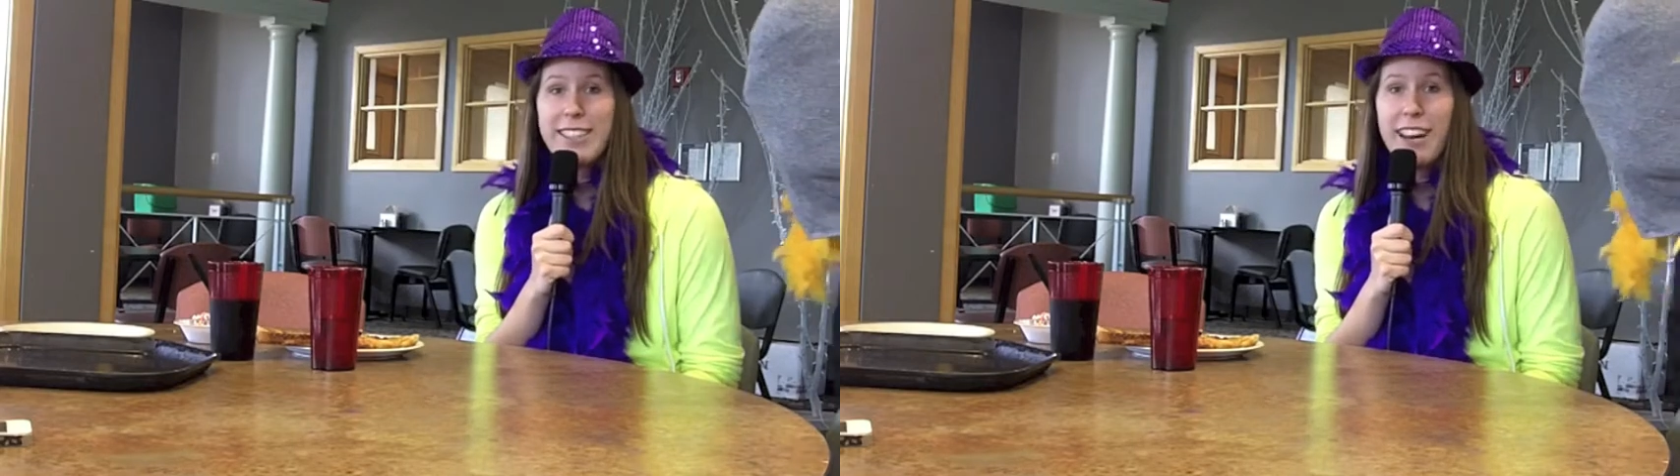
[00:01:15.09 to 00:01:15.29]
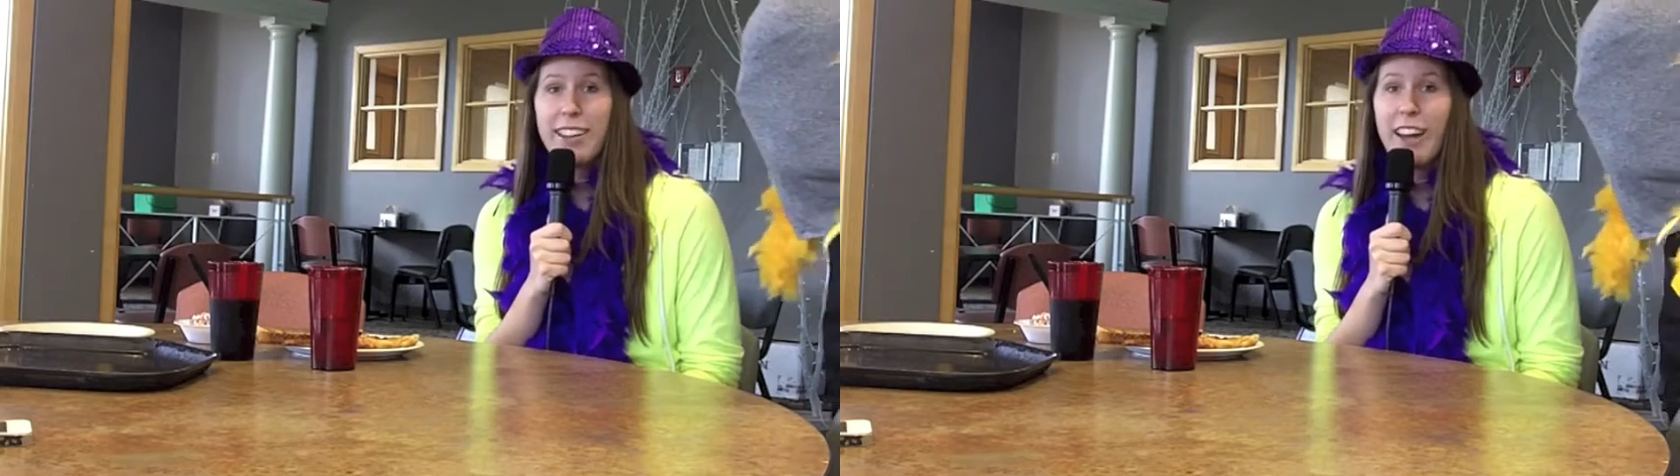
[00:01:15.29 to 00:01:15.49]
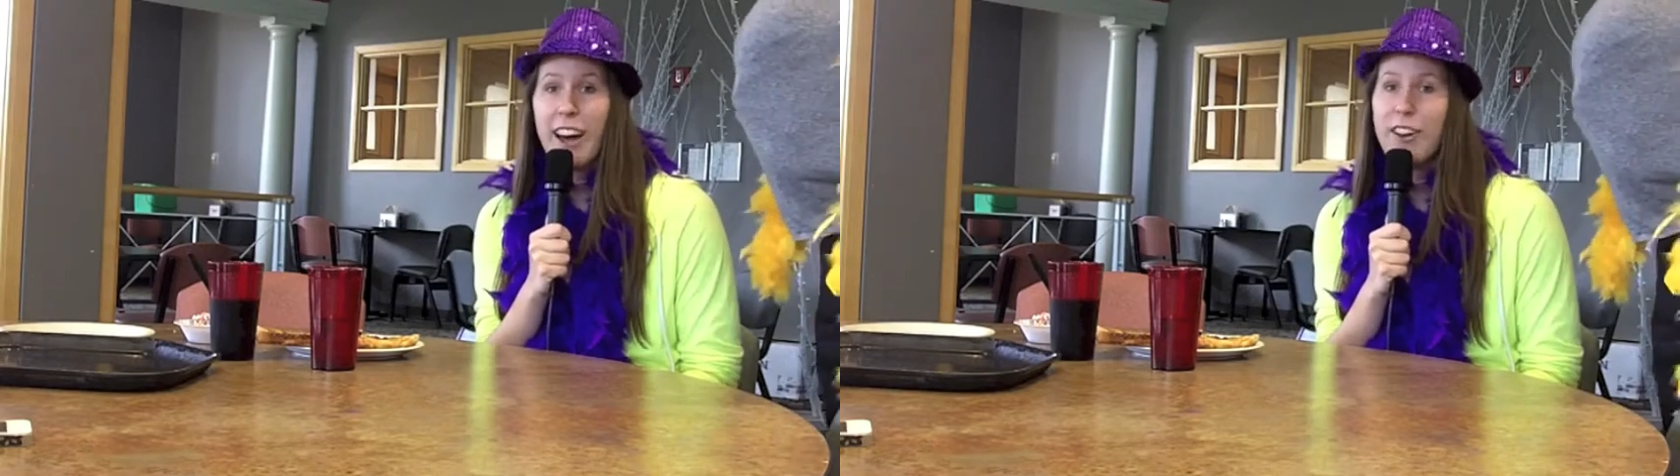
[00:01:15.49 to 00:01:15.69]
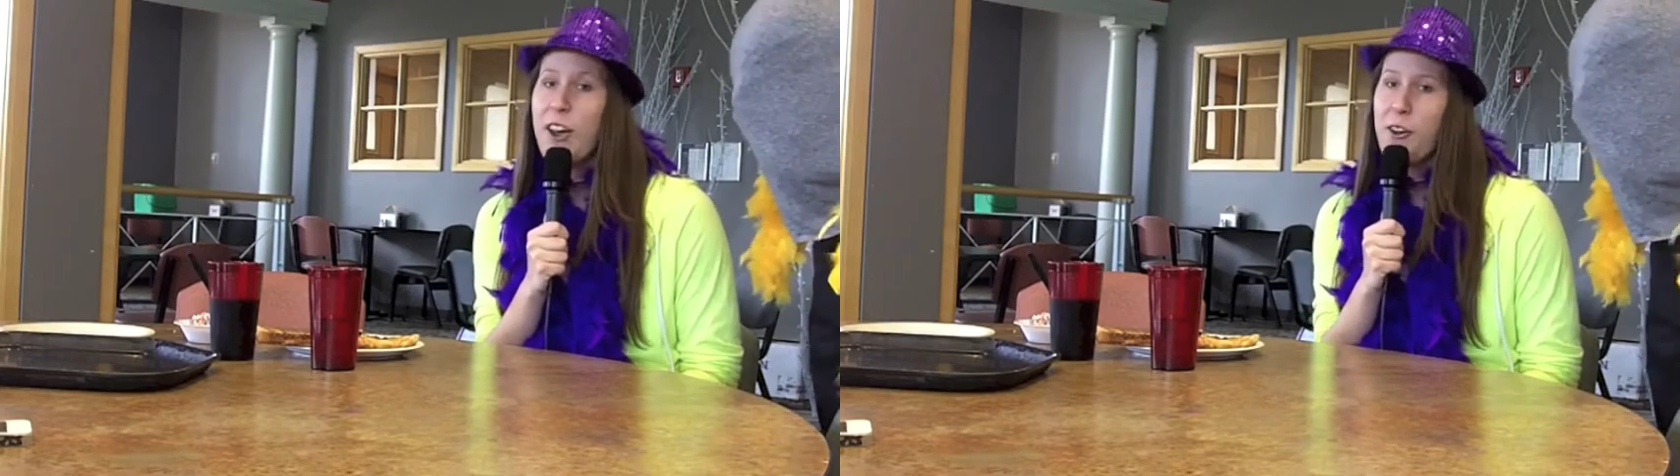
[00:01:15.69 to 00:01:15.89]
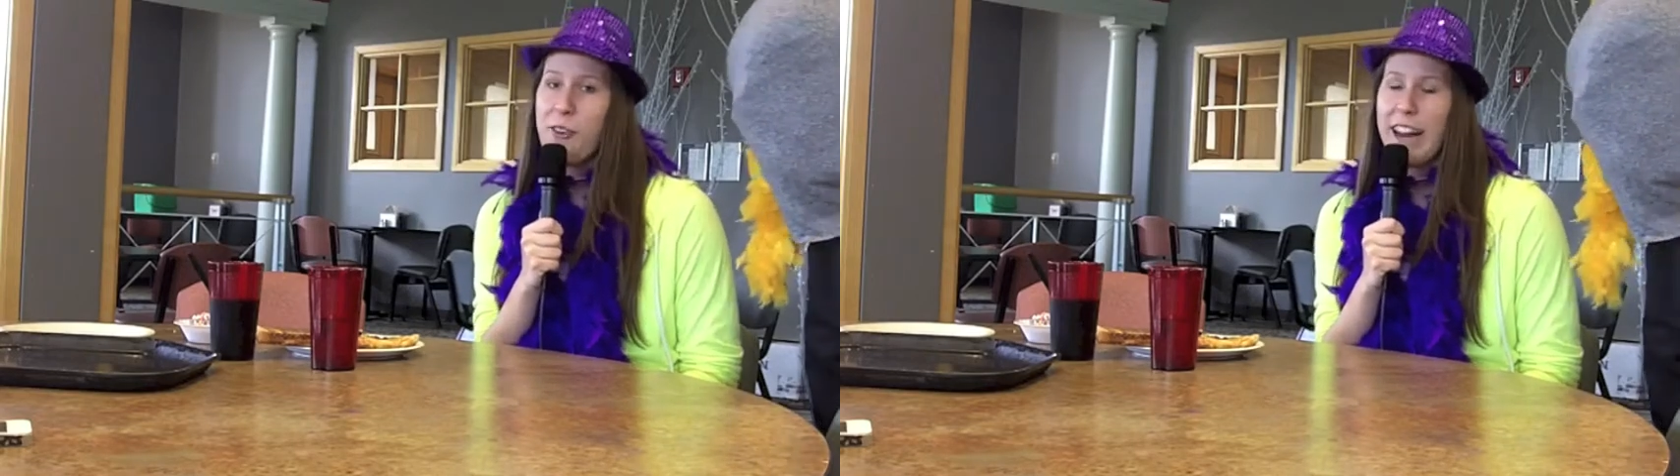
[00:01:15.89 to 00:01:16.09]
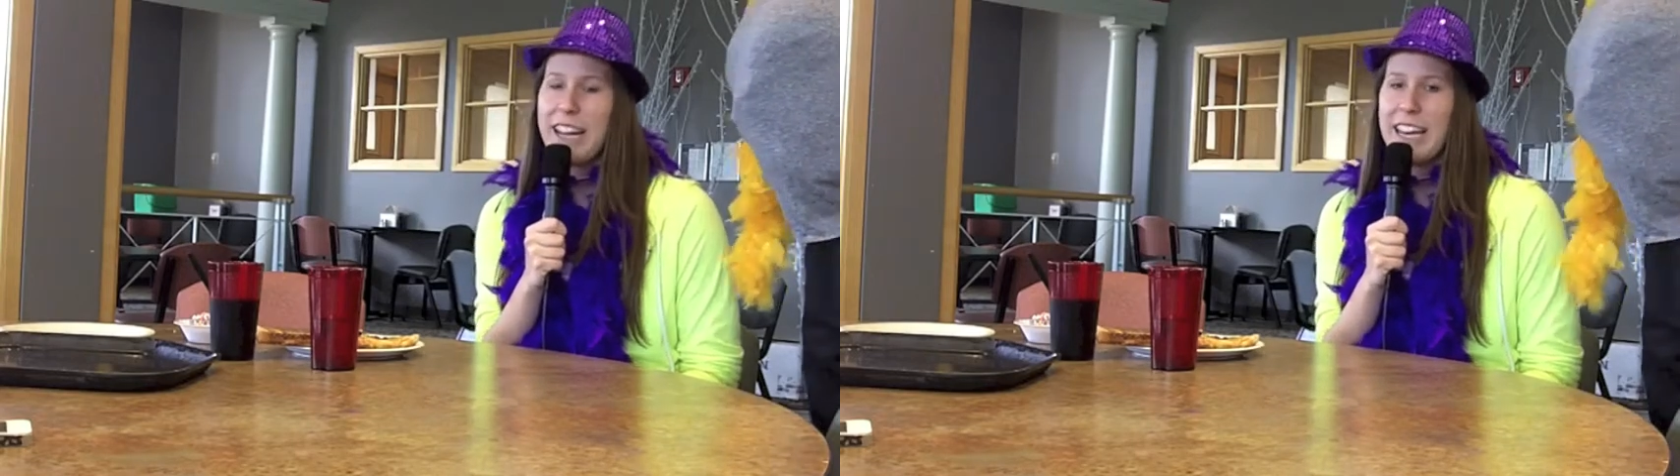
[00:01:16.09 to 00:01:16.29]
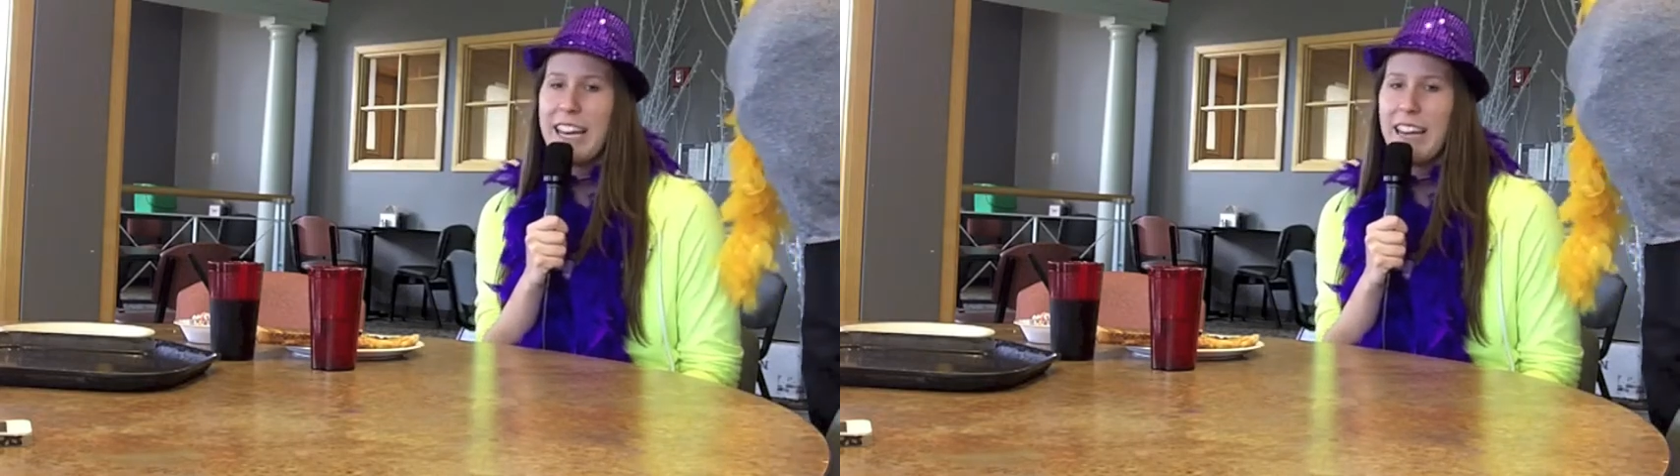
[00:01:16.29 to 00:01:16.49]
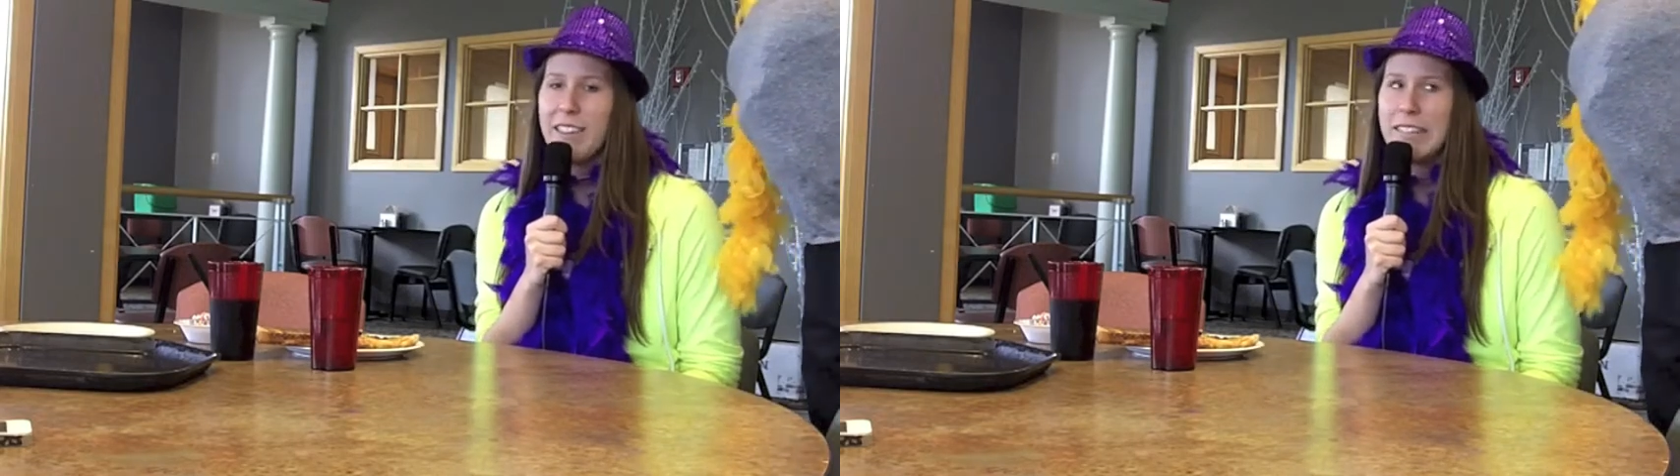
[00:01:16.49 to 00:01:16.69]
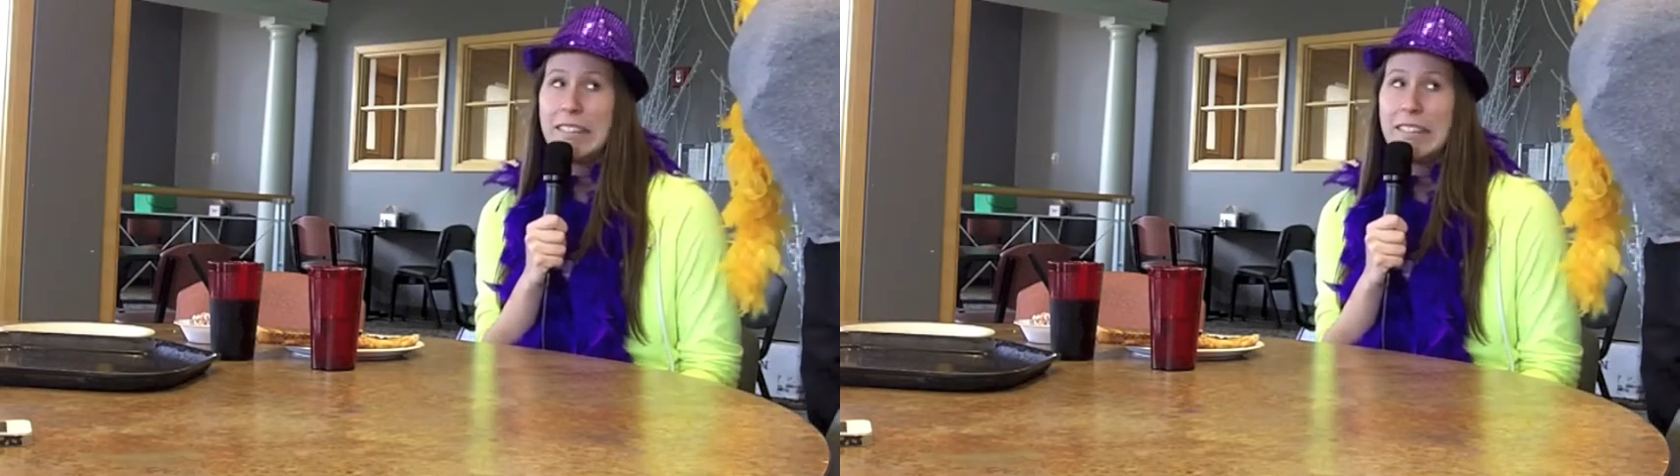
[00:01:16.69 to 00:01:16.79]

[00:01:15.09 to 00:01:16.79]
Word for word: Serrick Lawn, ready to eat.